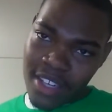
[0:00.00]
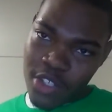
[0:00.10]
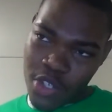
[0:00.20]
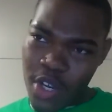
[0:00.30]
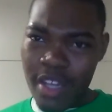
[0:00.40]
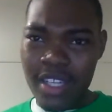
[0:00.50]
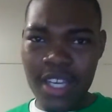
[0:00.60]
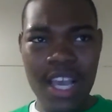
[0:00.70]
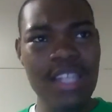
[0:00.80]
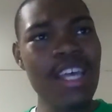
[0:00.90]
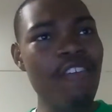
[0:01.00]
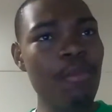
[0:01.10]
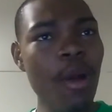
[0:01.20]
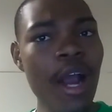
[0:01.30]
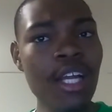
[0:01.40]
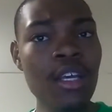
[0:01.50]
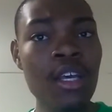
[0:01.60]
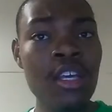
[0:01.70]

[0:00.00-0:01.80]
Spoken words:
"Did you know that the kids have a party?"